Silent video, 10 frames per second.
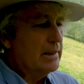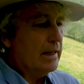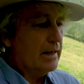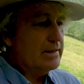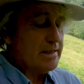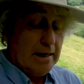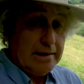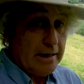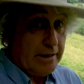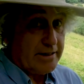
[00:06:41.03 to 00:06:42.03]
and
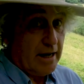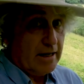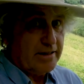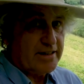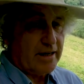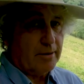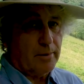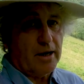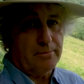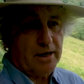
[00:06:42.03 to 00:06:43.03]
slightly challenging,
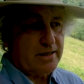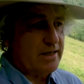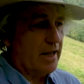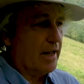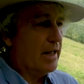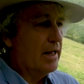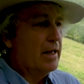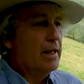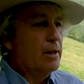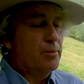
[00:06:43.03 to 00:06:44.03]
I might say.
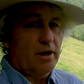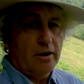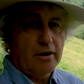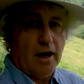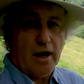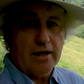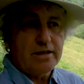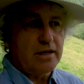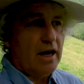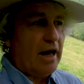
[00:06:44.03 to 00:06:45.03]
But you
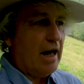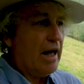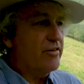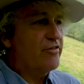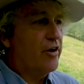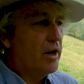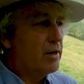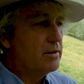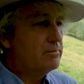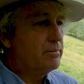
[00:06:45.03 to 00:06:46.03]
guys have
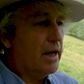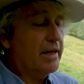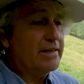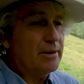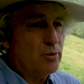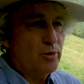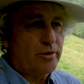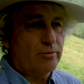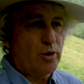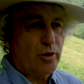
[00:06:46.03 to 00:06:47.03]
made it more
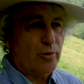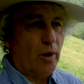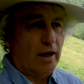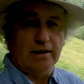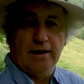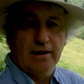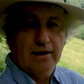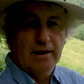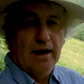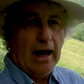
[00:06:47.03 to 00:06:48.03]
than worthwhile.
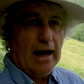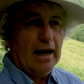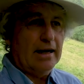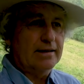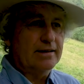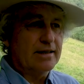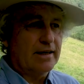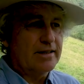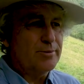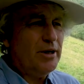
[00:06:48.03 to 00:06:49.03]
And
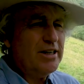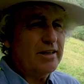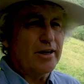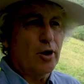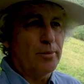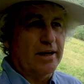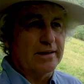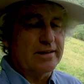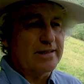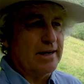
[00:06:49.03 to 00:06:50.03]
especially the
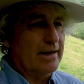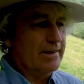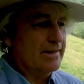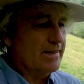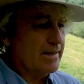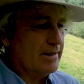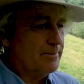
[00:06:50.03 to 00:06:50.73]
comments. And